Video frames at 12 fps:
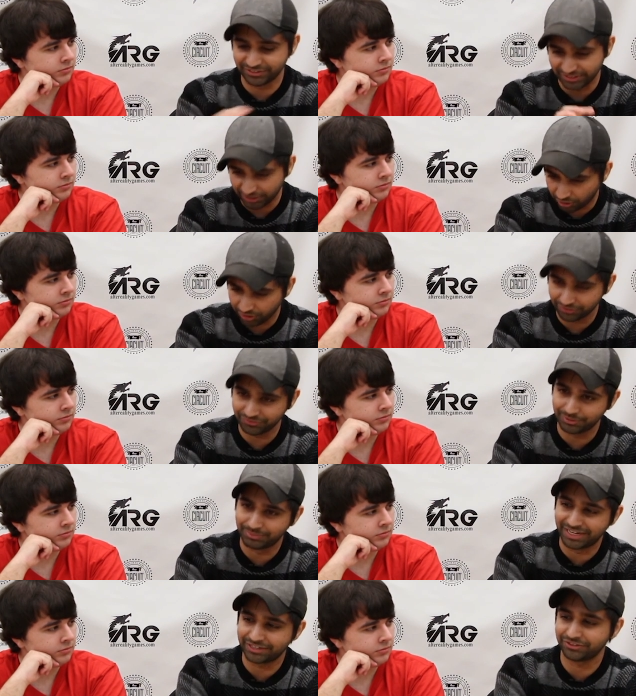Speaker 1: to all of their
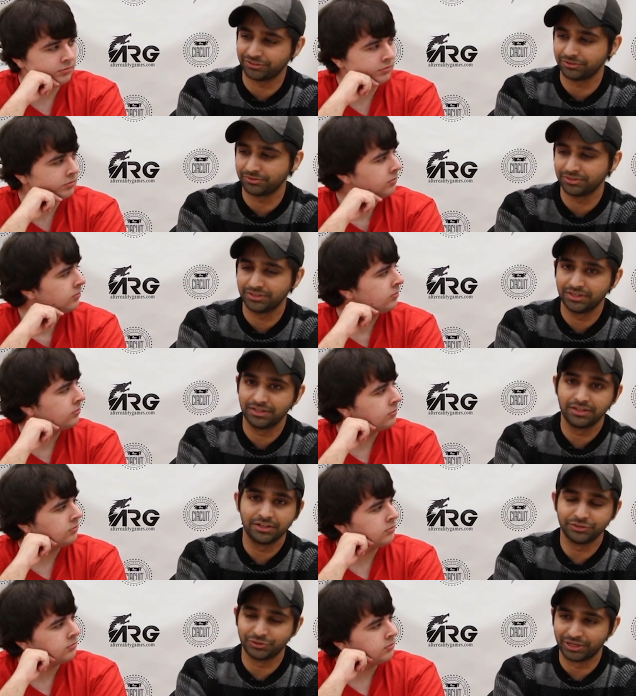back row.
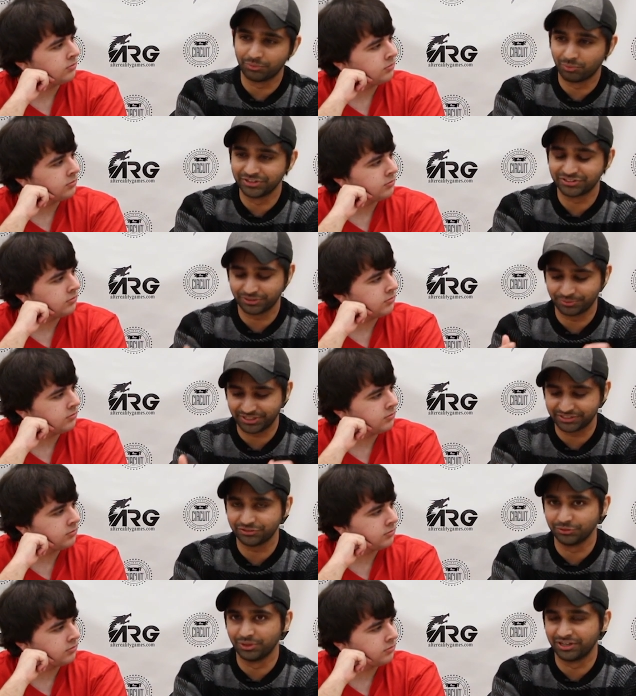You get one turn where you get
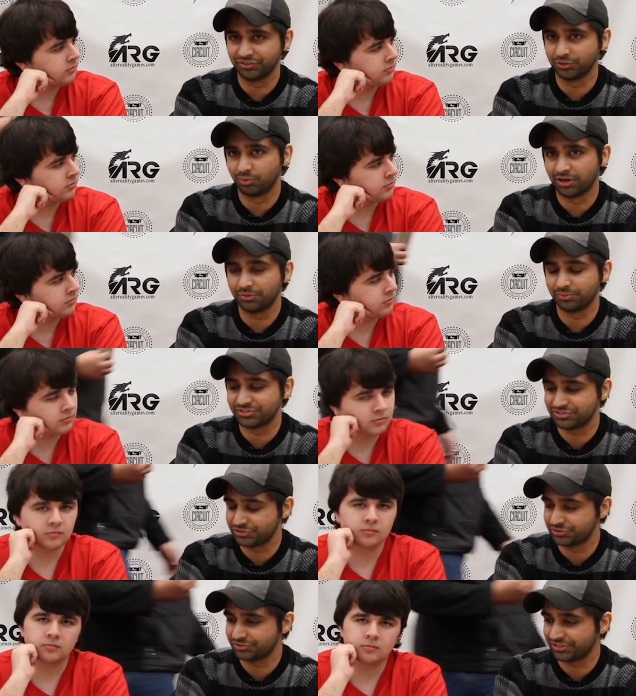to do whatever you want, which
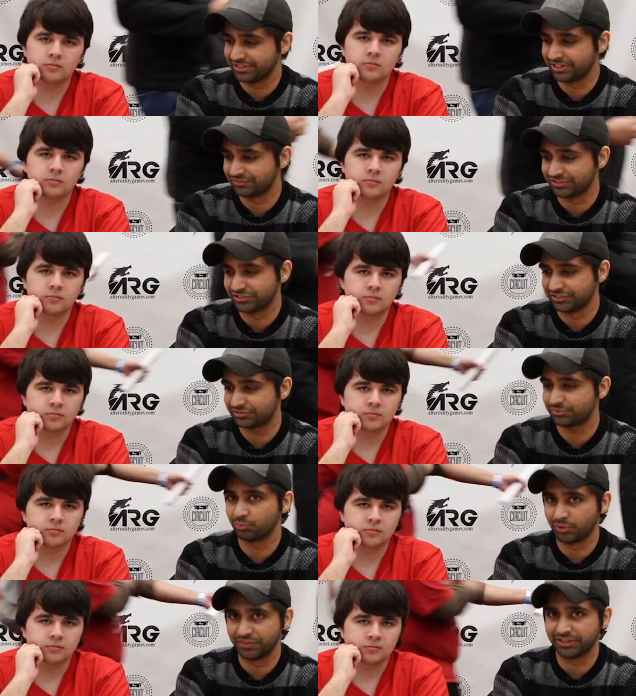is usually enough to just
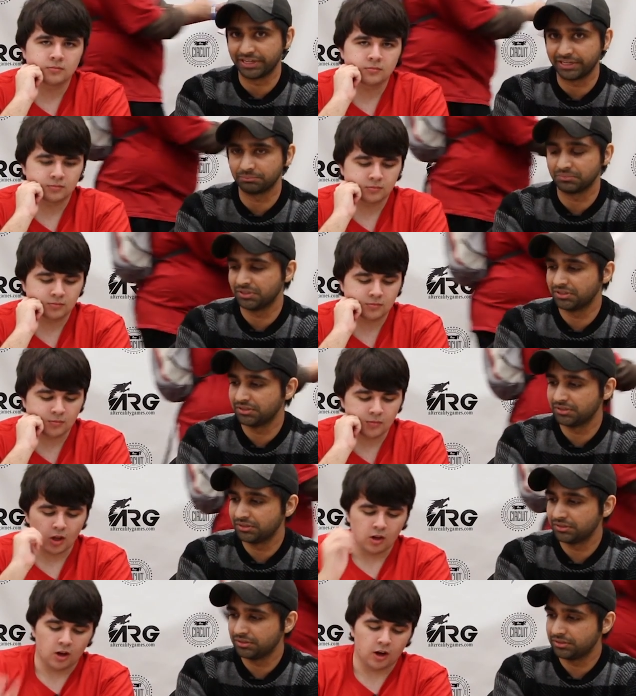win the game.
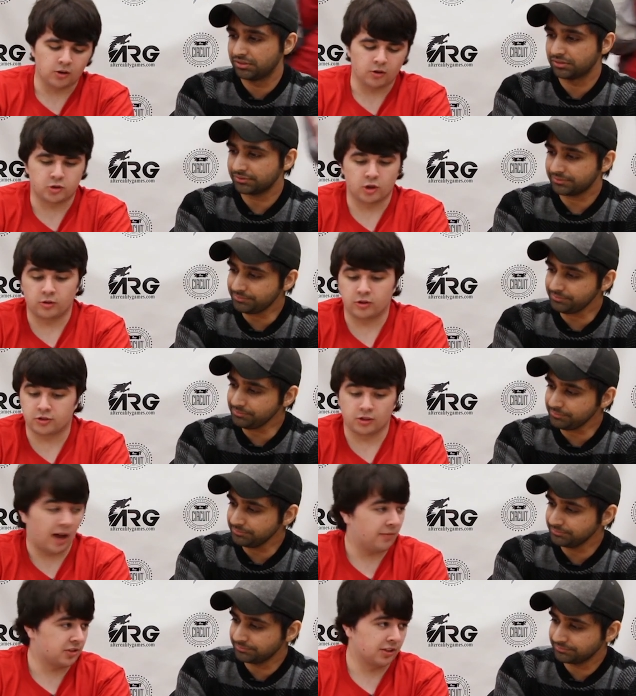All
Speaker 2: right, cool. So there's
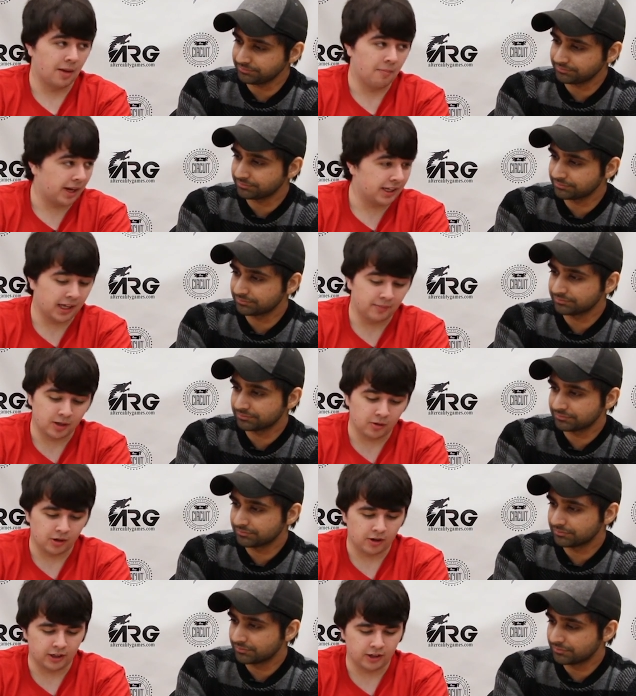obviously a lot of metagaming
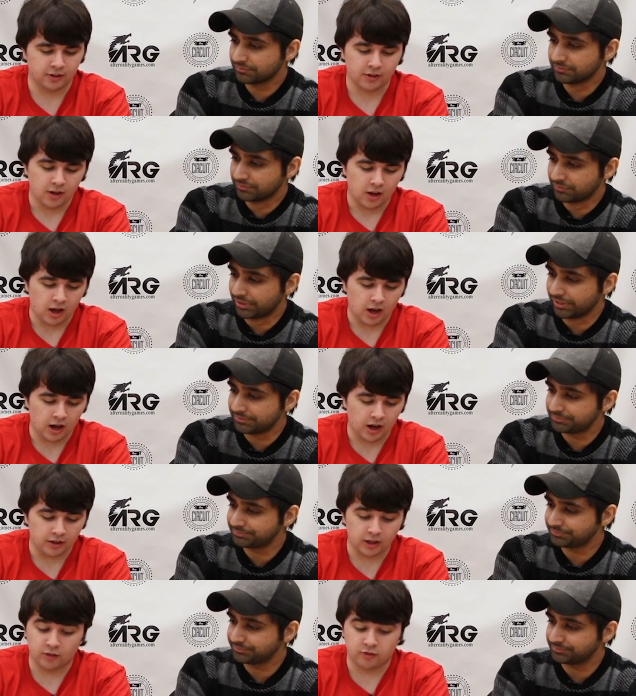going on here. Right. Uh,
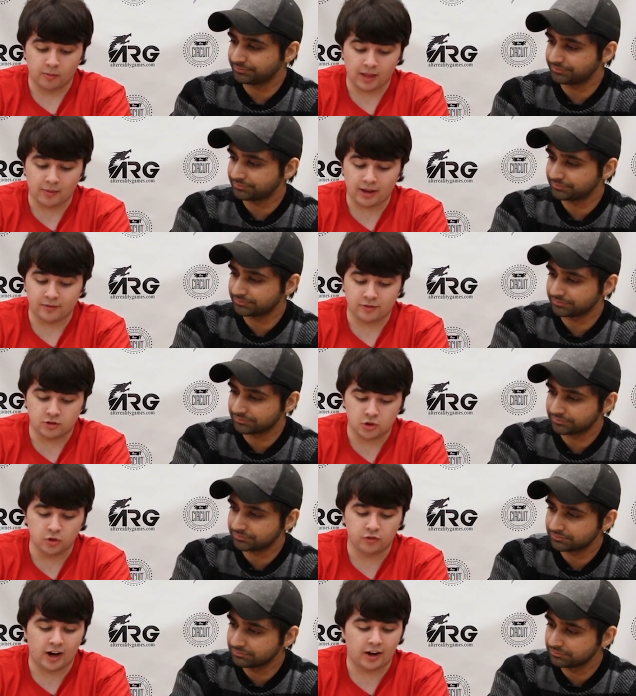another form of that, we have
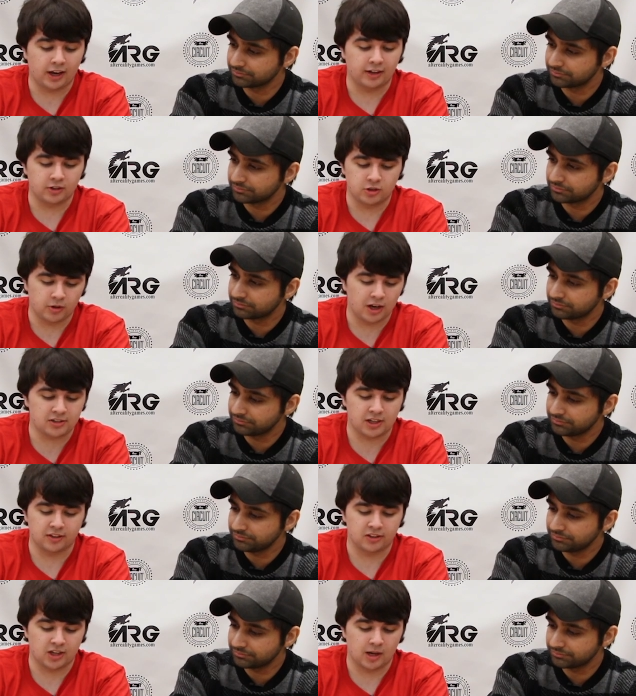two Fire Hand and two Ice
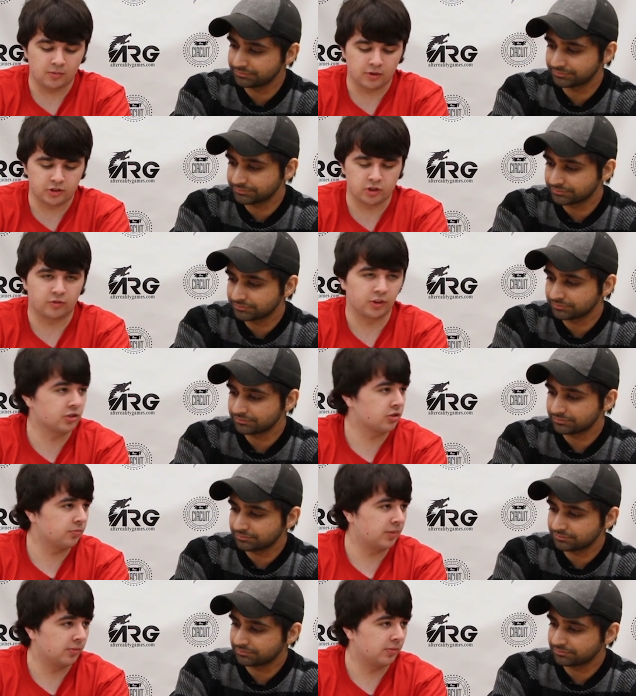Hand on the sideboard. So for those of